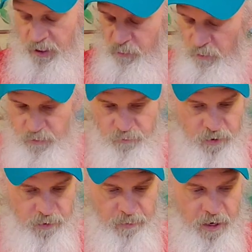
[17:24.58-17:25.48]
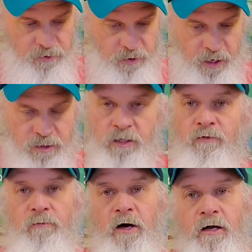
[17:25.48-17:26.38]
kind of wanted to run that by you guys.
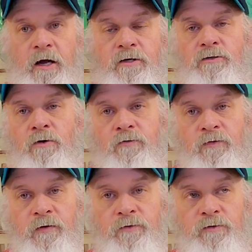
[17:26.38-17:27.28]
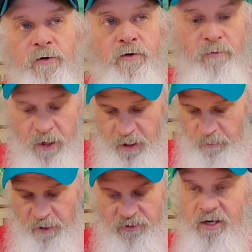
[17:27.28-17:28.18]
Everybody has their own favorite spinnerbait. I'm
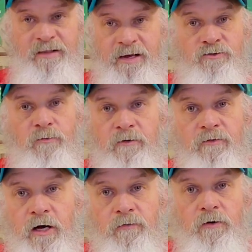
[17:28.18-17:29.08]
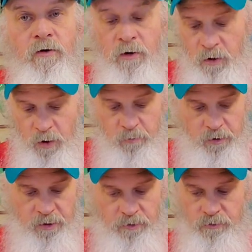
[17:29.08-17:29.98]
not saying these are my favorite,
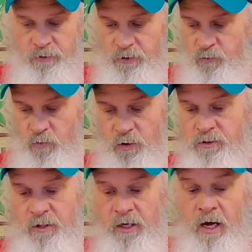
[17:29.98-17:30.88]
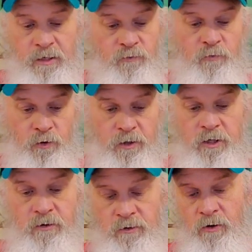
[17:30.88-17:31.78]
but these are just ones that I can really,
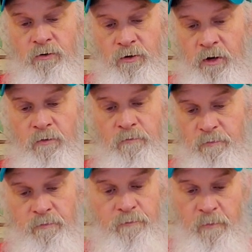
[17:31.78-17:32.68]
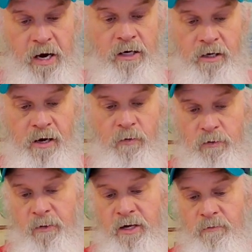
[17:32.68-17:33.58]
you know, they're made like I would
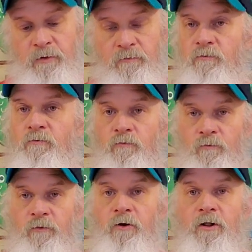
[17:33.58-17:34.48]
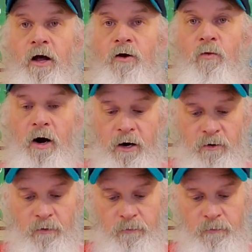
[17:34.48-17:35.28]
make them. They're very light wire,